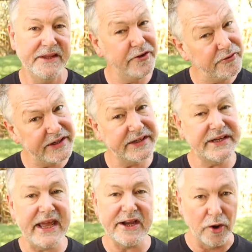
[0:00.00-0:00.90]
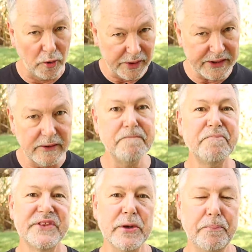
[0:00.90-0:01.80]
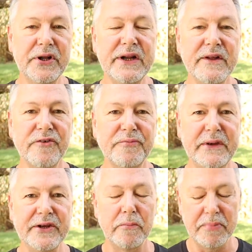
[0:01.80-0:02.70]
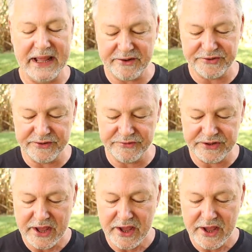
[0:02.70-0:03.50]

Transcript: You need to take oil to put in those beetle blasters.